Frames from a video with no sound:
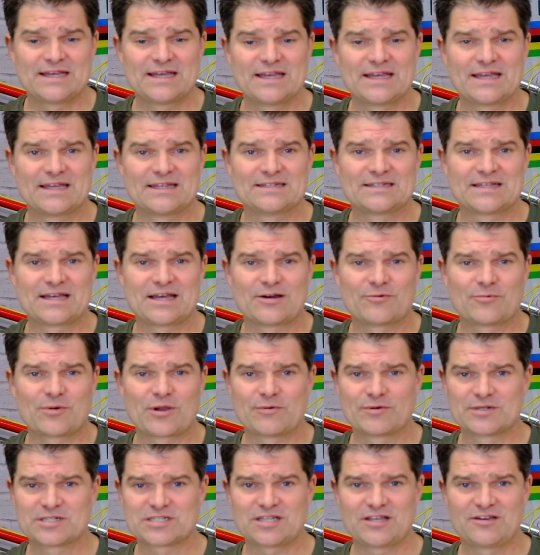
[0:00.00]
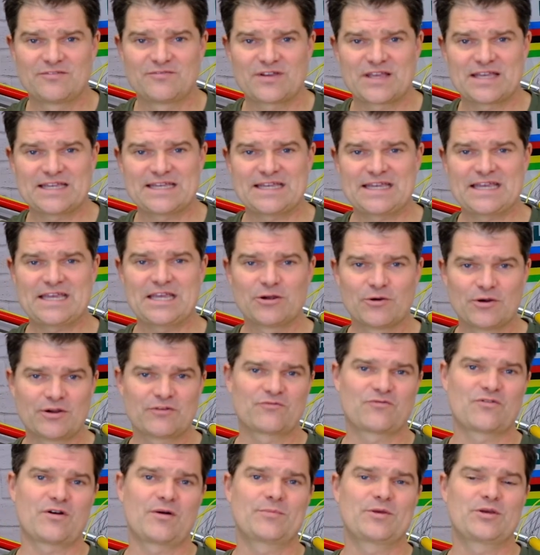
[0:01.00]
And we always love
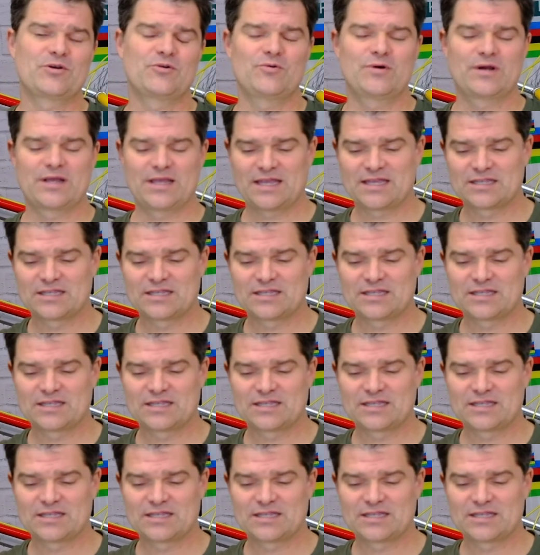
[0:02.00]
hearing from you